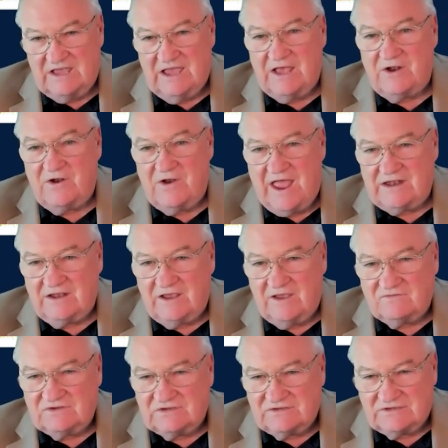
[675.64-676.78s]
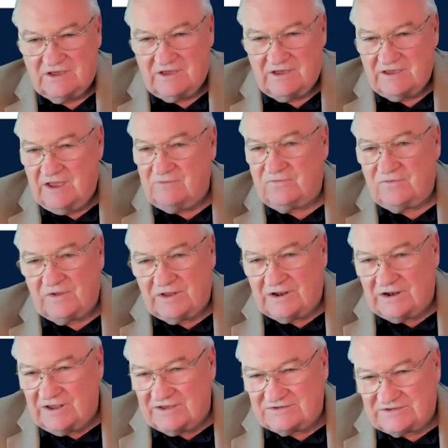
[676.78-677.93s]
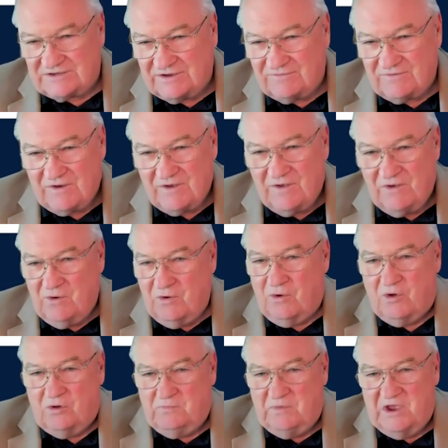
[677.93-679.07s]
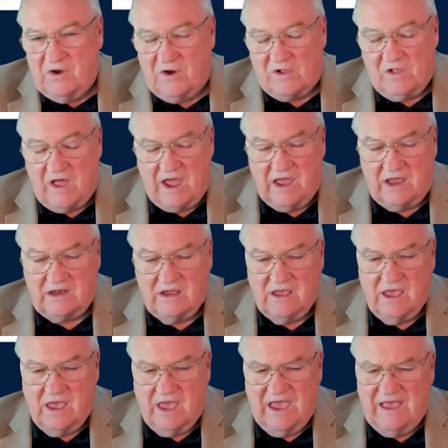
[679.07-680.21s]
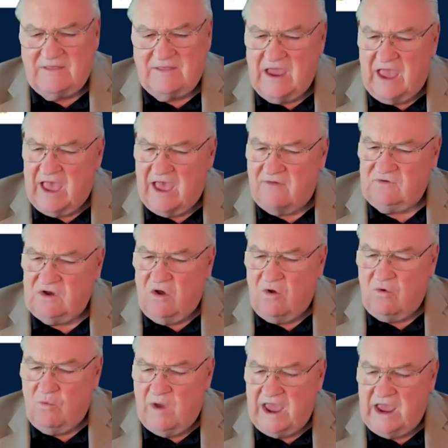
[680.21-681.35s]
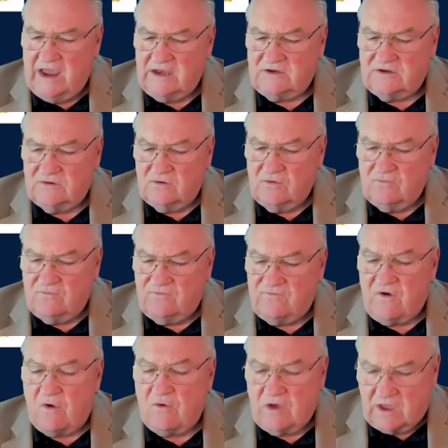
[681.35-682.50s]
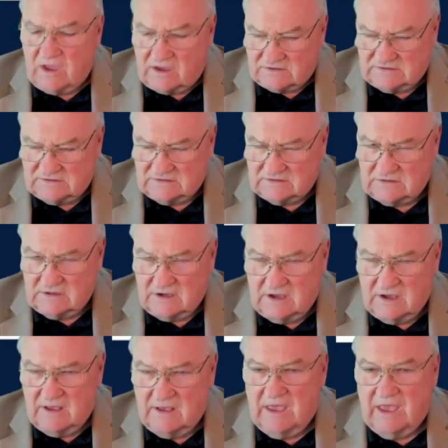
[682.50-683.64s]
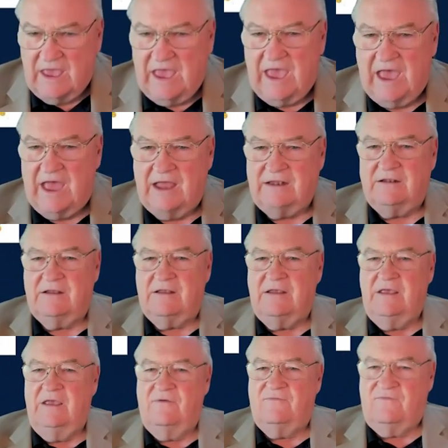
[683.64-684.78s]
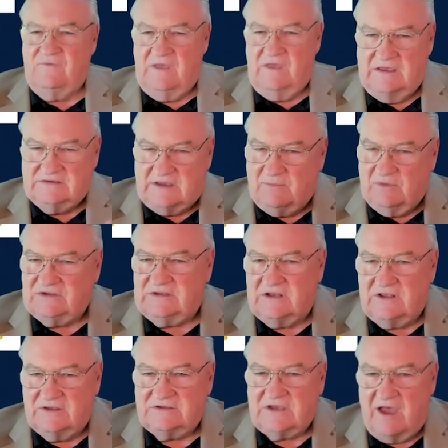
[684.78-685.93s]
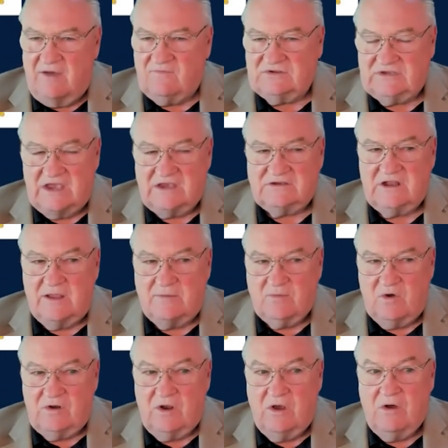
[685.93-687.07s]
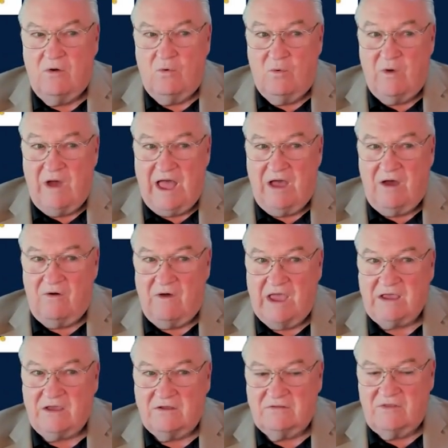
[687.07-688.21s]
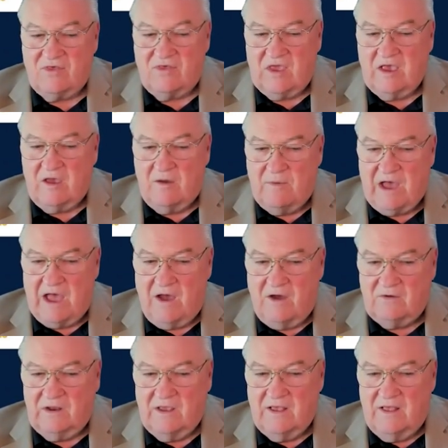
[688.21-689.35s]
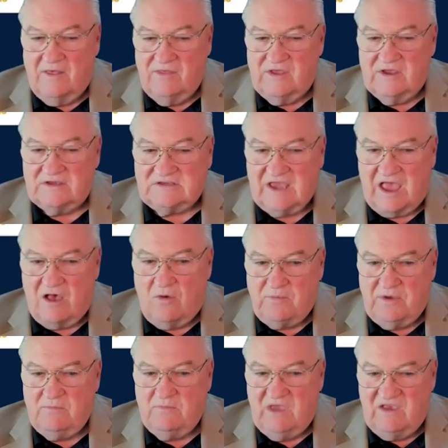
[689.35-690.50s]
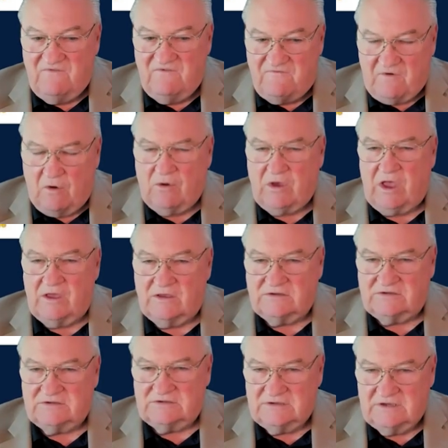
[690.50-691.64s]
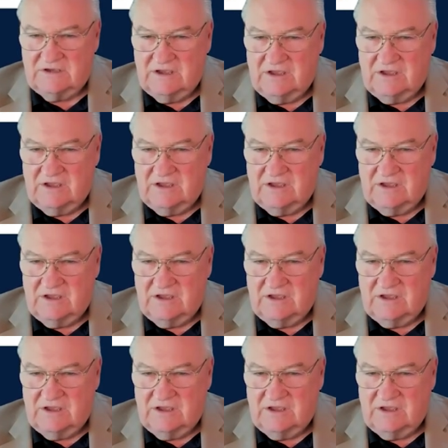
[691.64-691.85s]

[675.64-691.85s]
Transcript: the internet gives us an infinite list of who could be your client, and they have no way to focus. And if, as I'm listening to this conversation, I'm going, wow, I could think about this helping me focus.